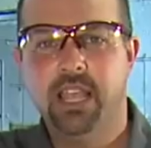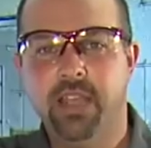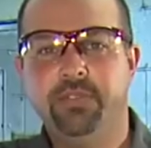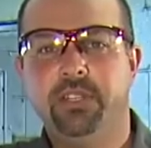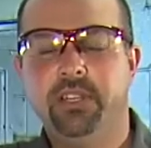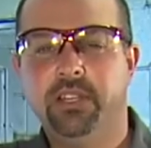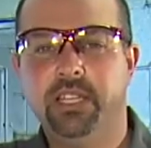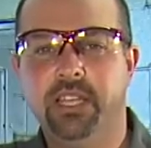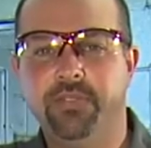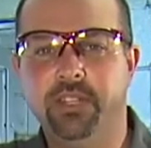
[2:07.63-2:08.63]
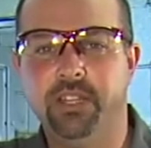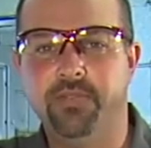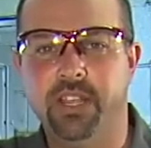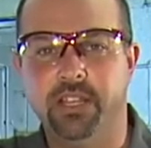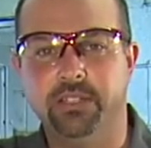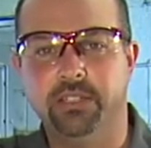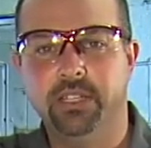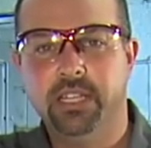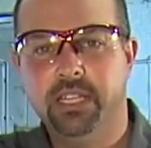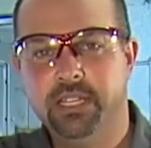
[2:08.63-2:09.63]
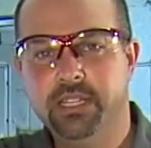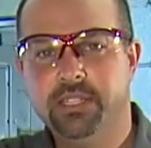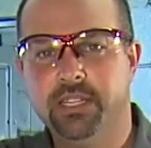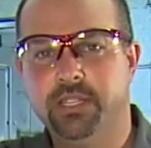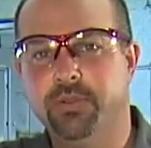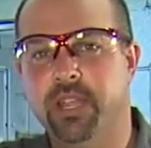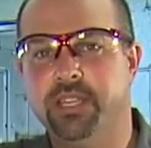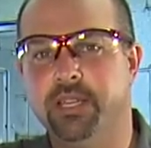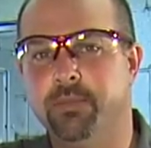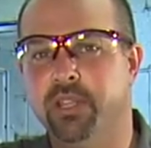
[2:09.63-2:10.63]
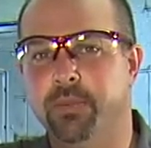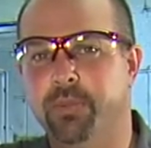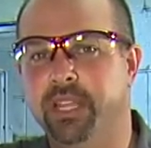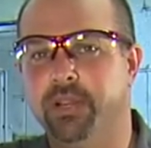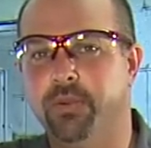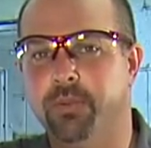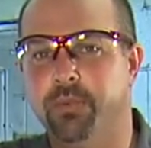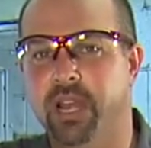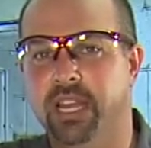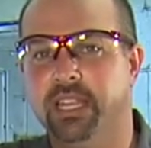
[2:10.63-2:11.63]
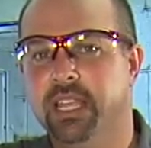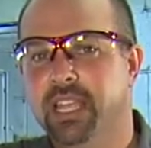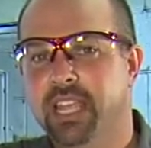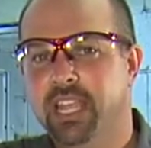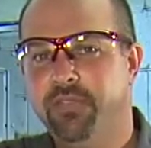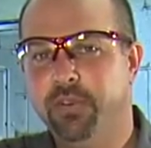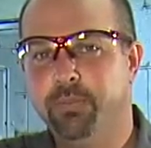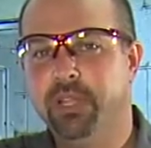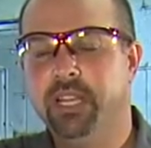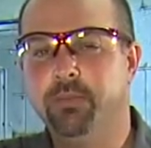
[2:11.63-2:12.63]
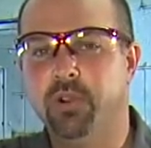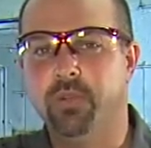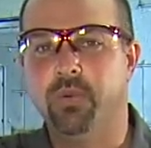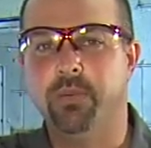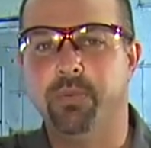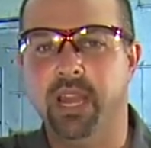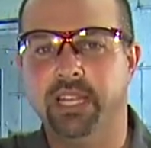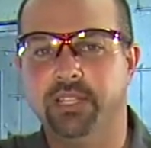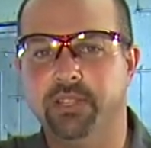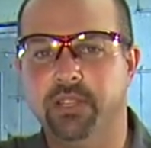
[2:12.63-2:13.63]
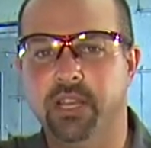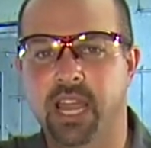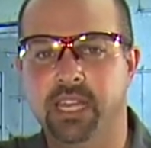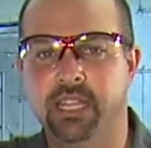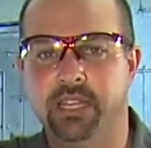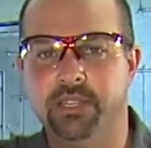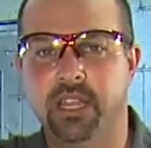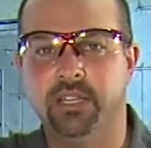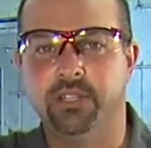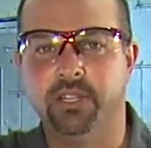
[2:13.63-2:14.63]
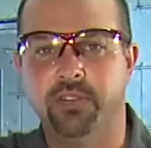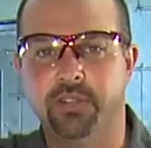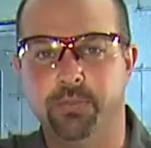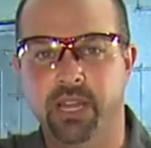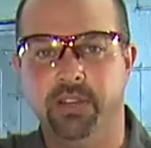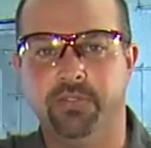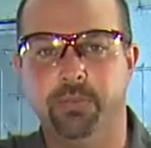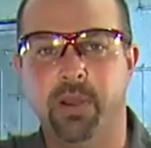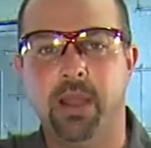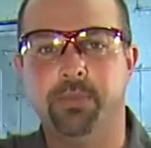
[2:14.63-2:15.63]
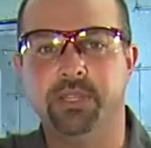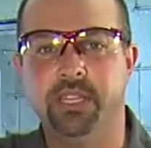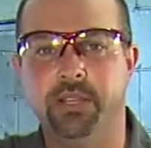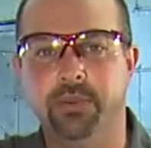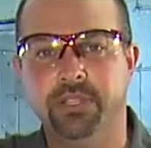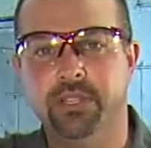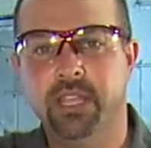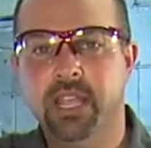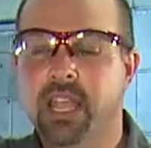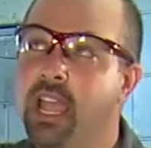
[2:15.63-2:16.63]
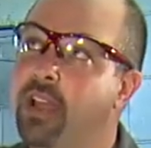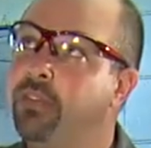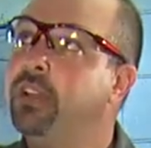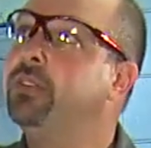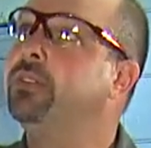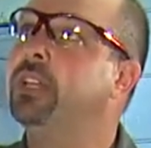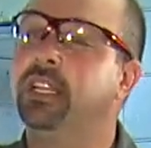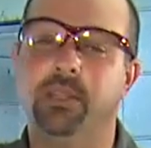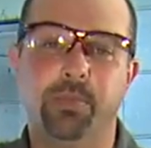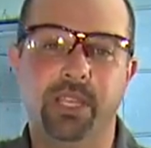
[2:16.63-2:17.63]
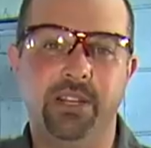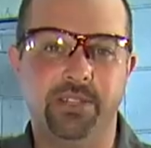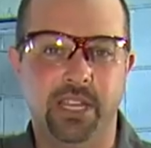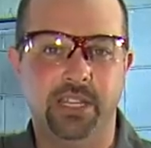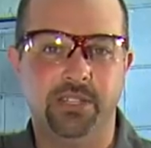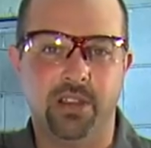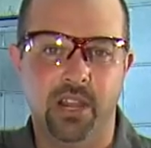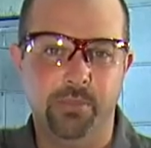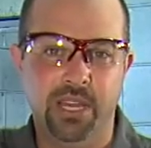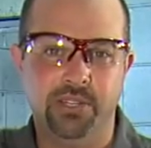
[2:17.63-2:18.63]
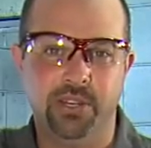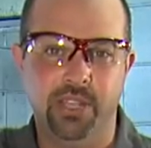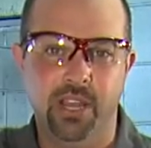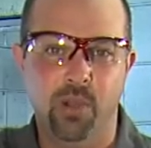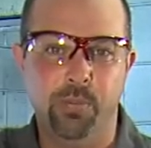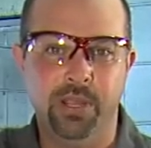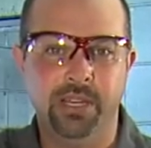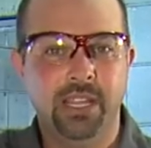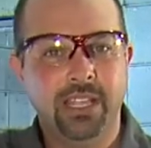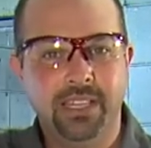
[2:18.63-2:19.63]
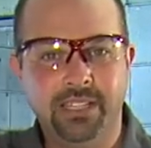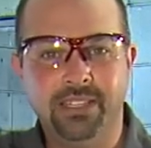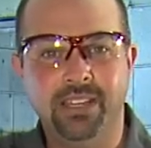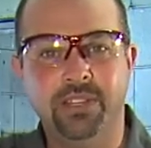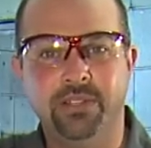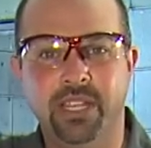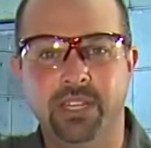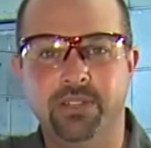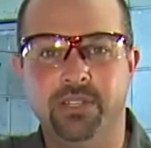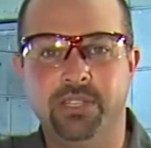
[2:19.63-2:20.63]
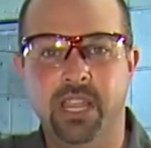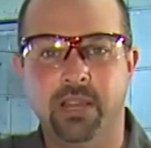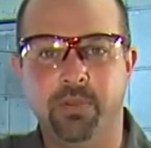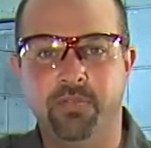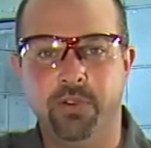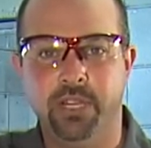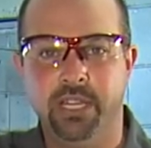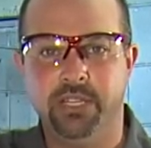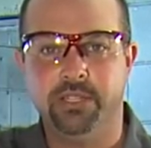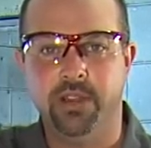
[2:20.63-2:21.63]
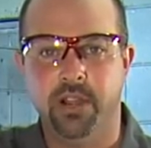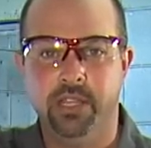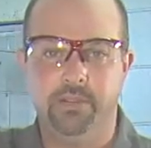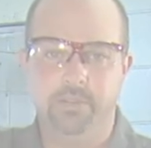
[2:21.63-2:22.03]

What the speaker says: I've securely lifted the vehicle. In this situation, I'm only bleeding one brake. If you're bleeding more than one brake, it's a good idea to check your service manual for proper sequence. I've also checked the bleeders on this car to make sure they open. That's another thing you should check before you get started.